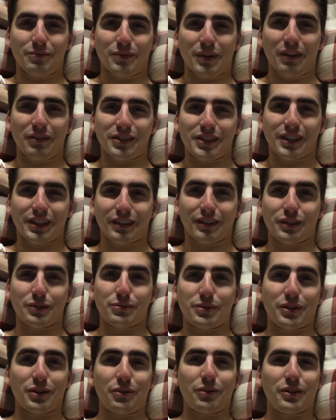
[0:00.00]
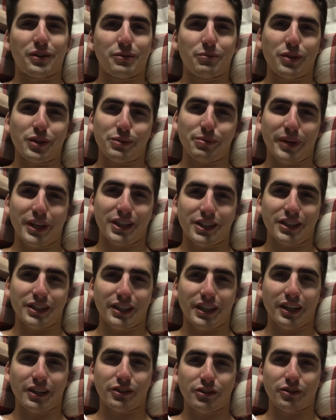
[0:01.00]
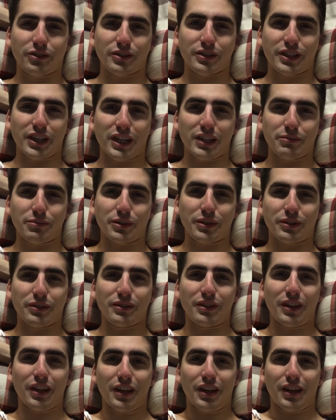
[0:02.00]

Obviously, a little bit older than most patients at a children's hospital.